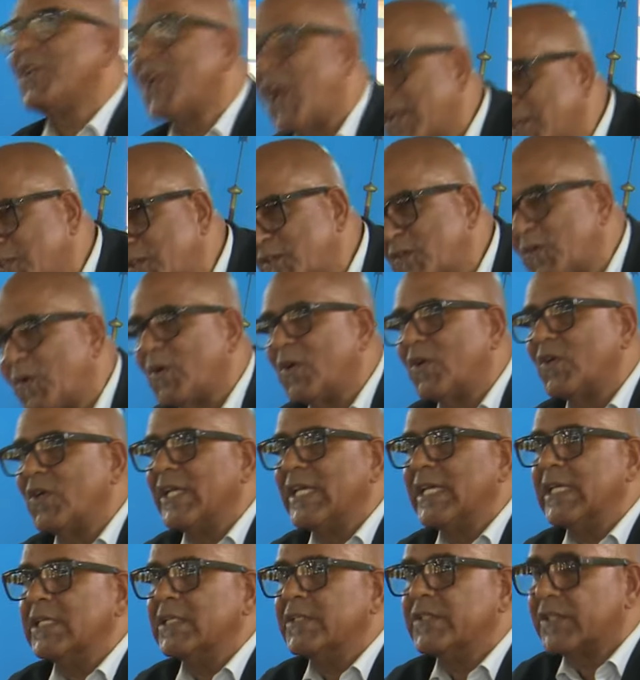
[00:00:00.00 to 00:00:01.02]
and not so
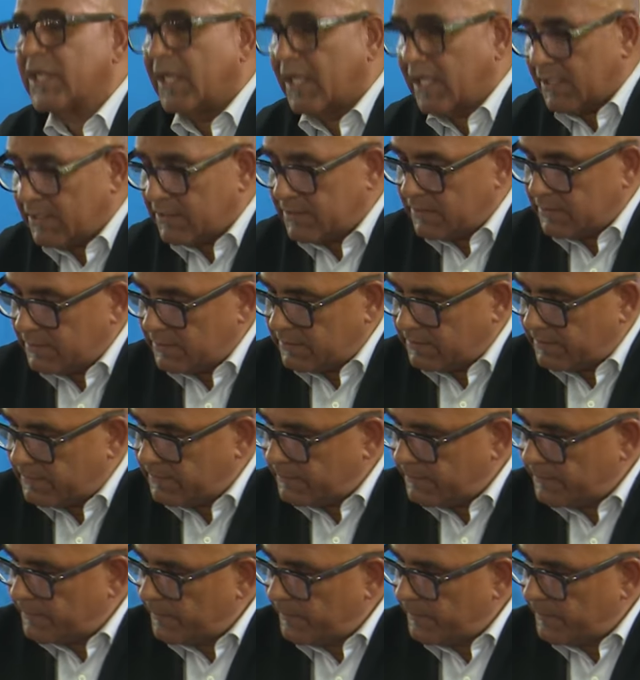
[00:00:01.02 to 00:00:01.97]
good angels.